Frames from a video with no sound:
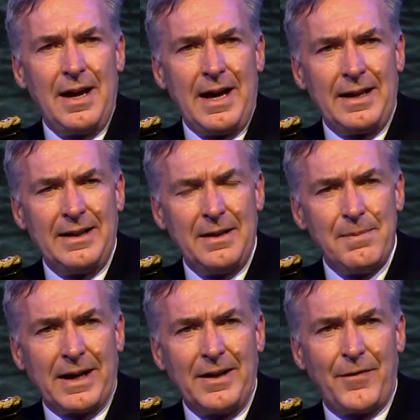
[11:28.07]
and the
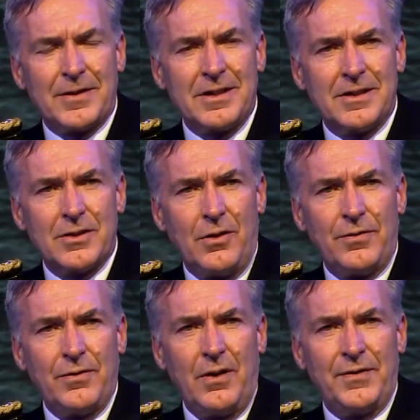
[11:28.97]
magnificence
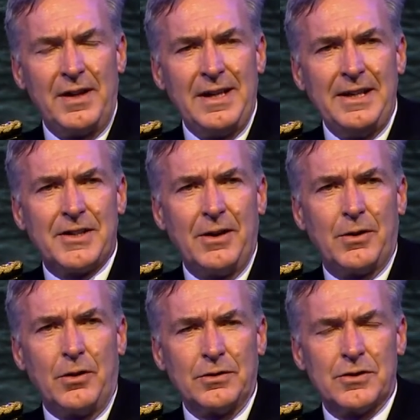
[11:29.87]
of the NATO
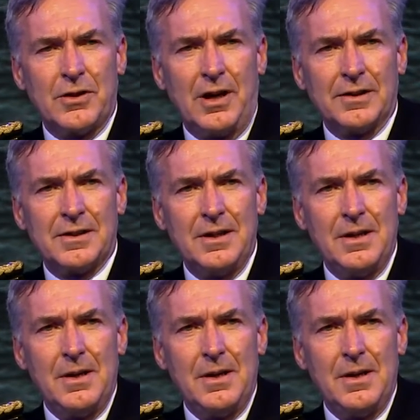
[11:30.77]
construct.